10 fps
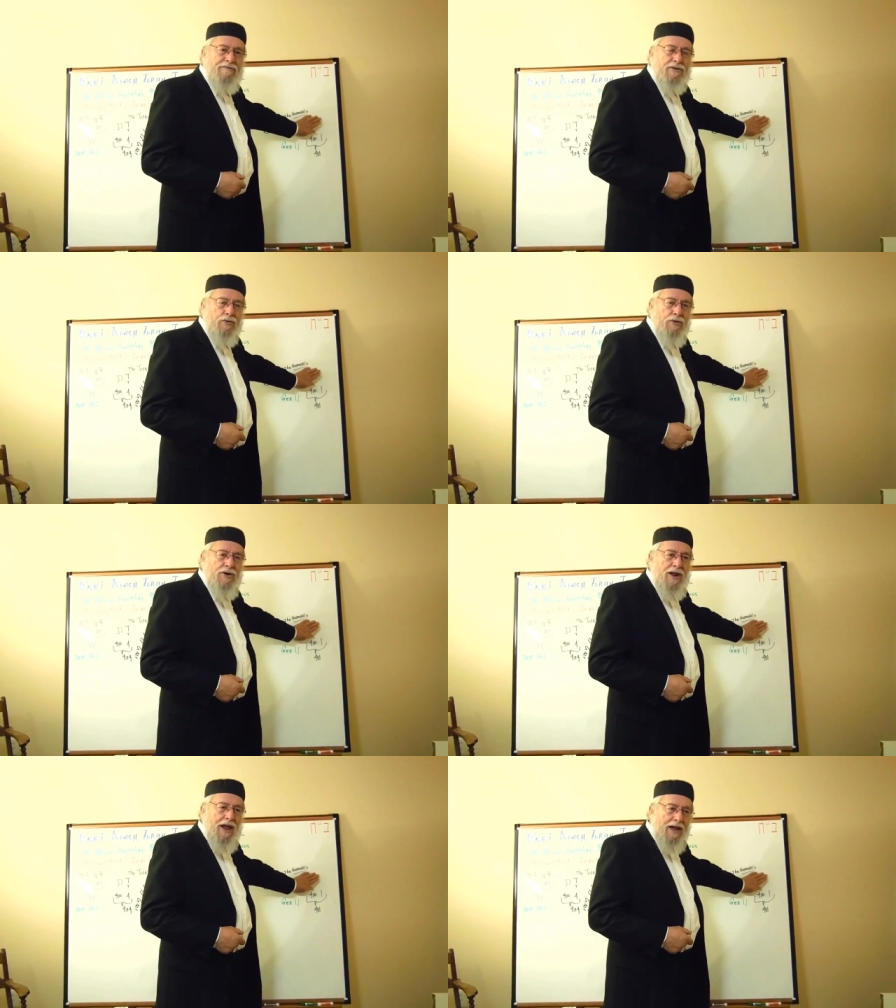leave the
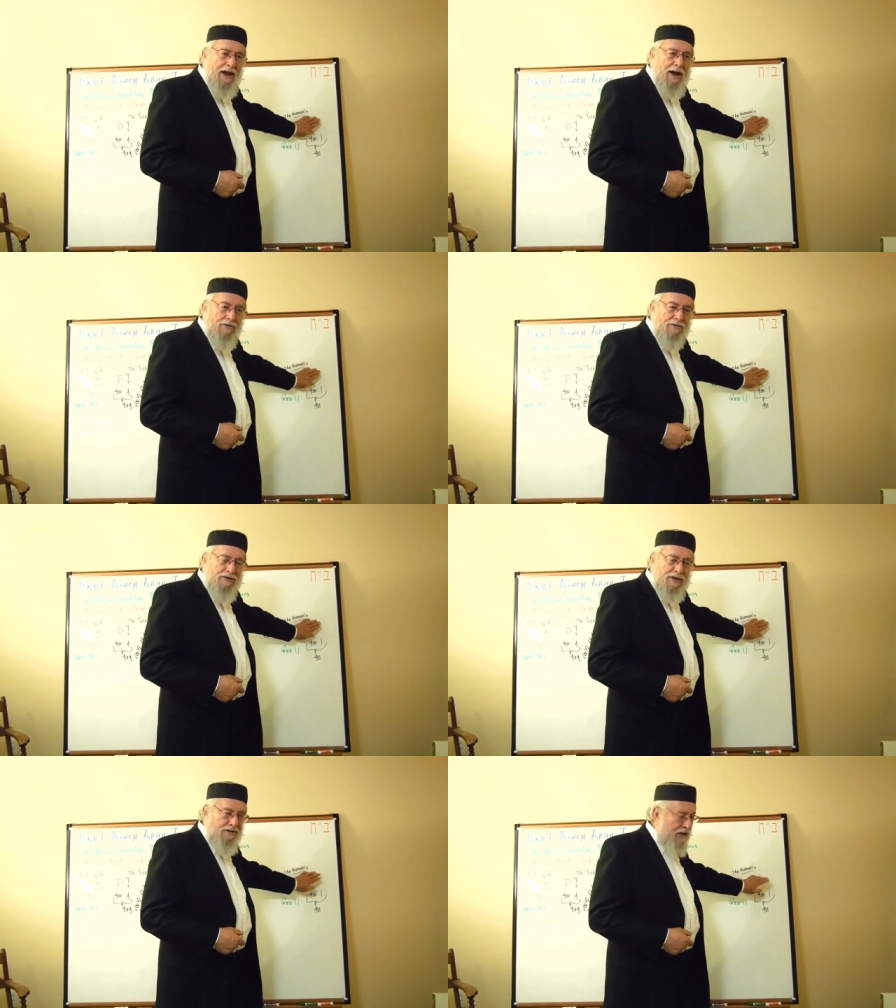word et
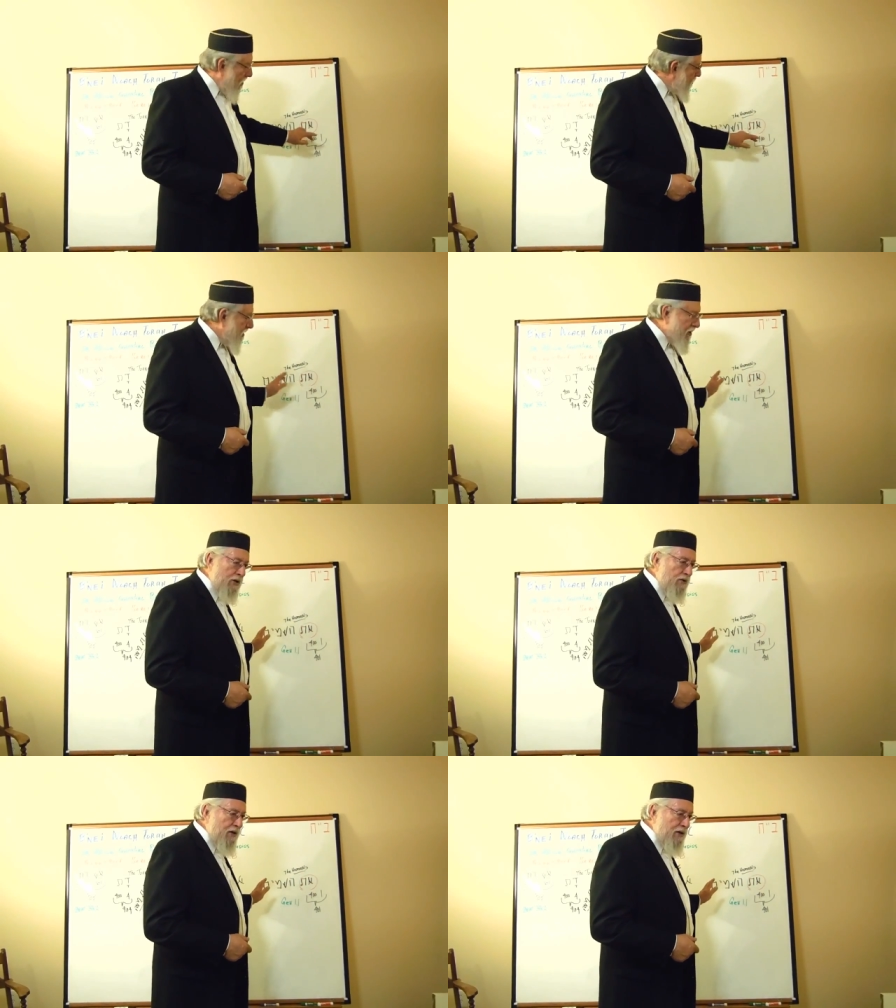out. They don't
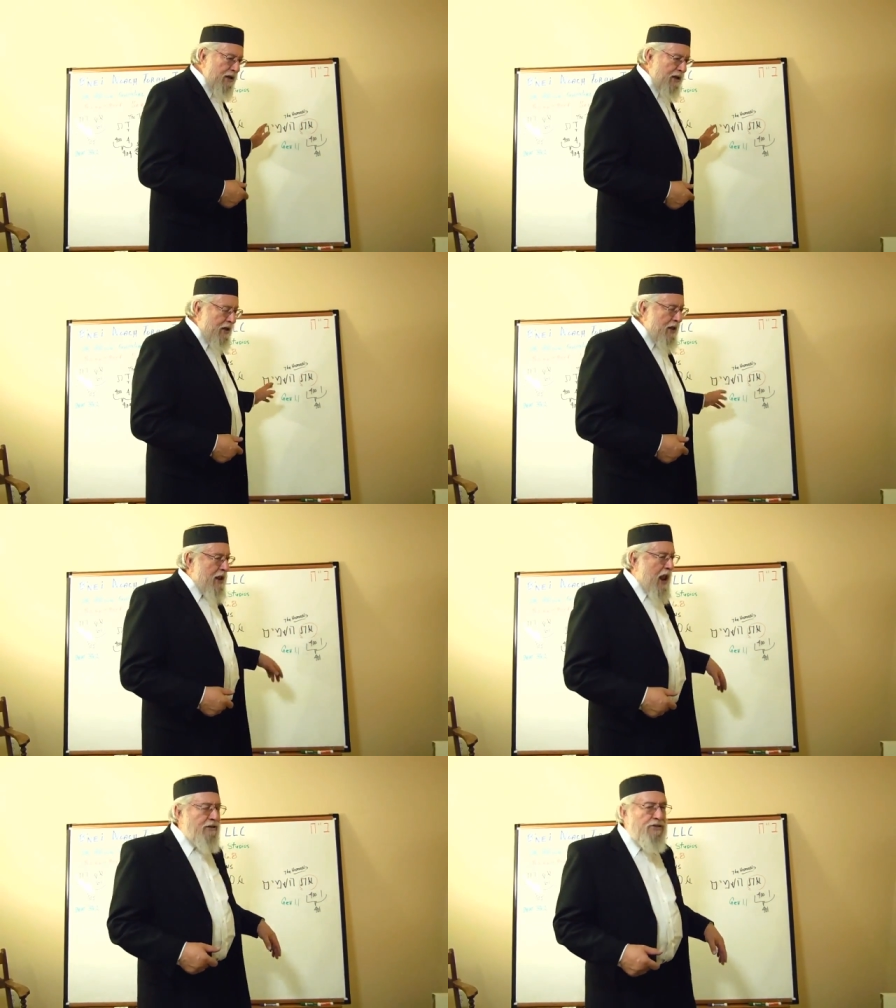include it.
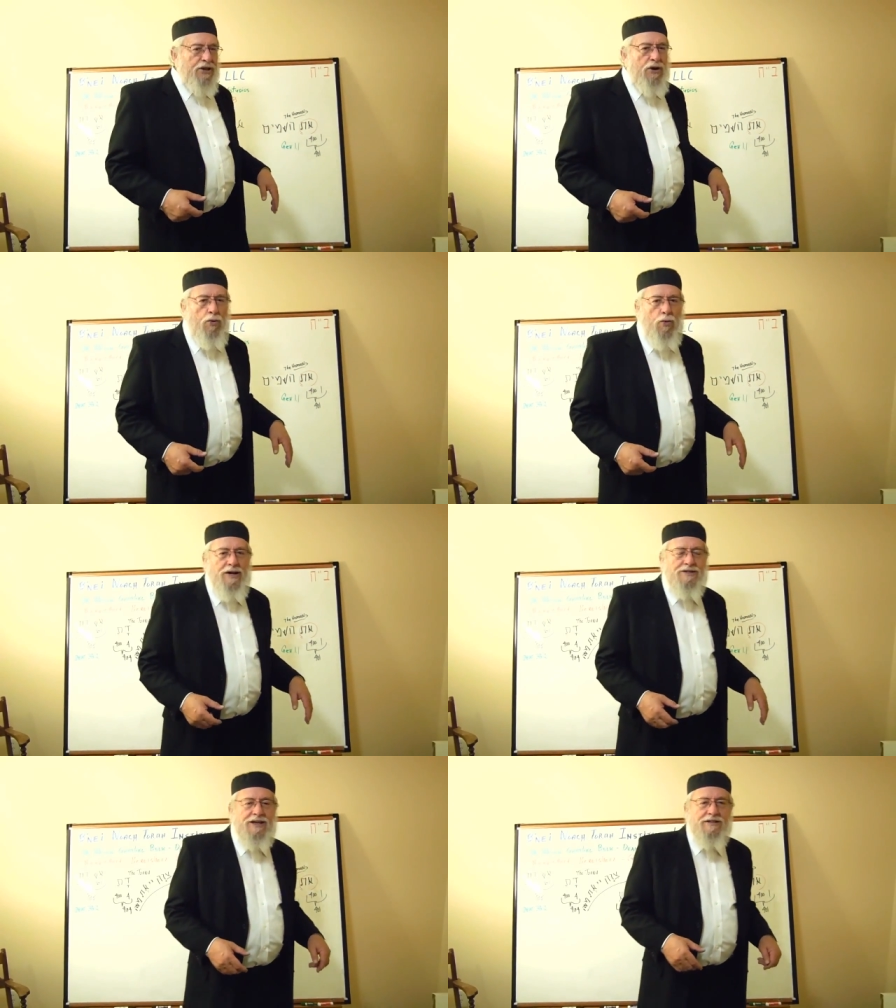And so
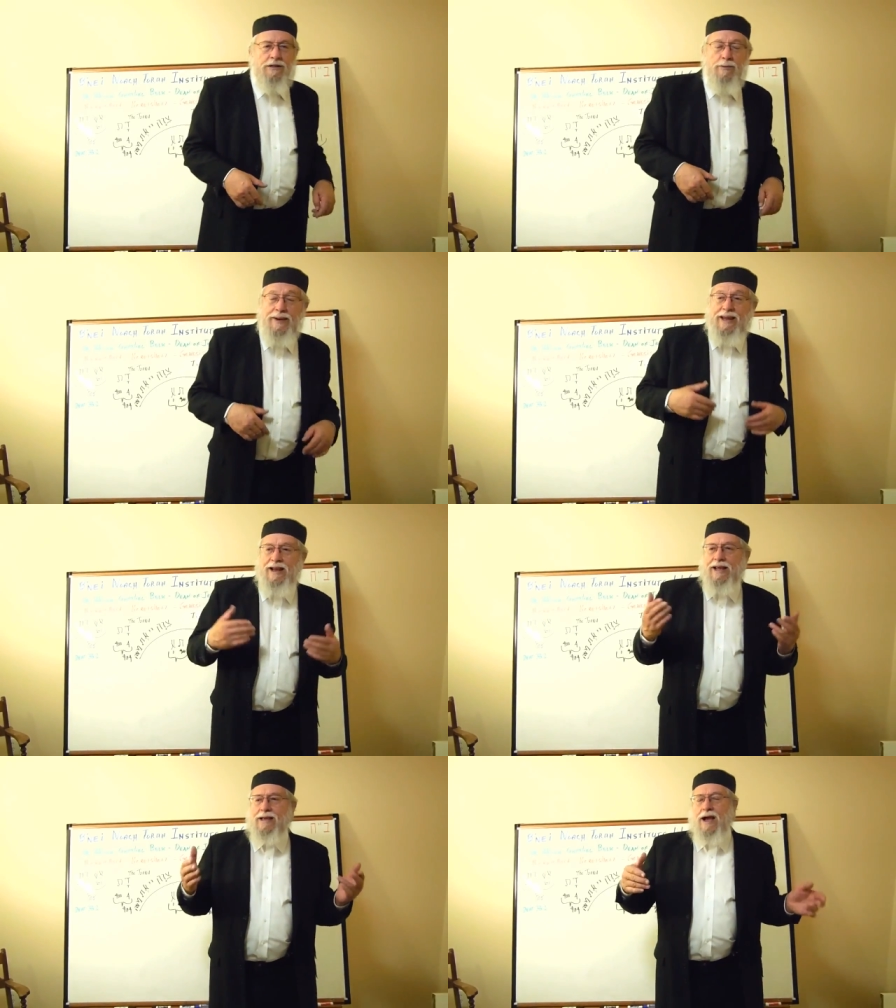when it says in the
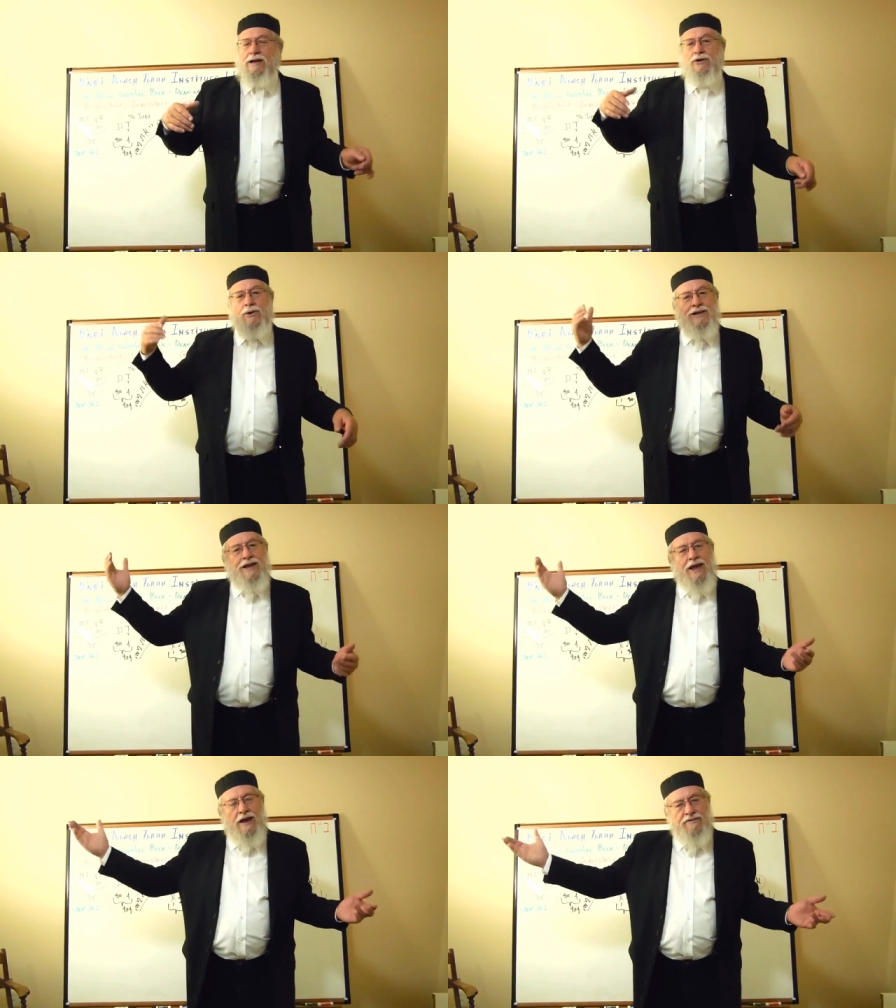beginning God
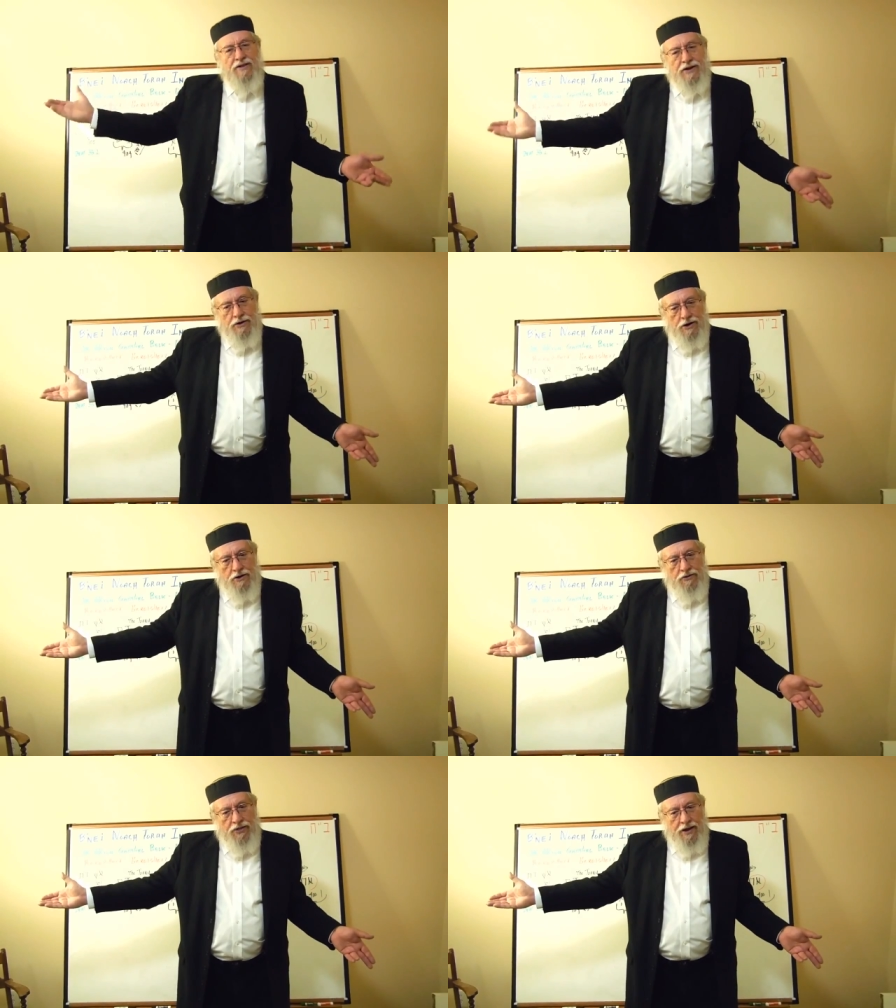created the heaven and the
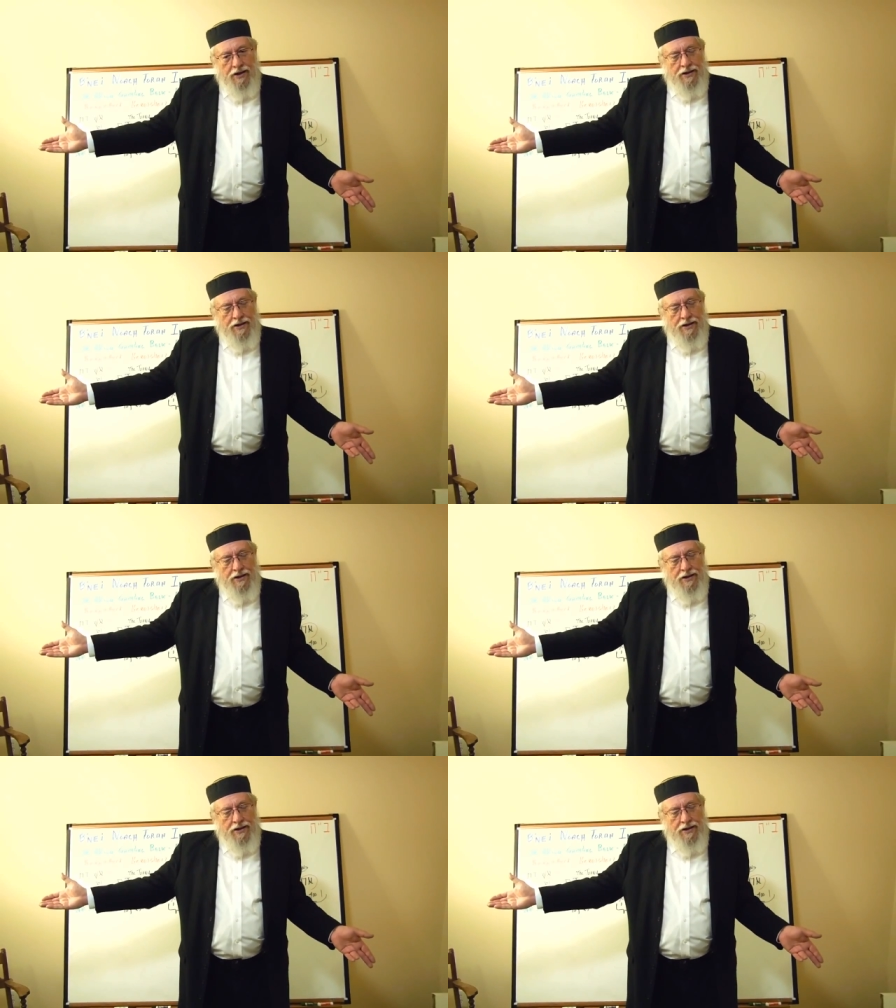earth,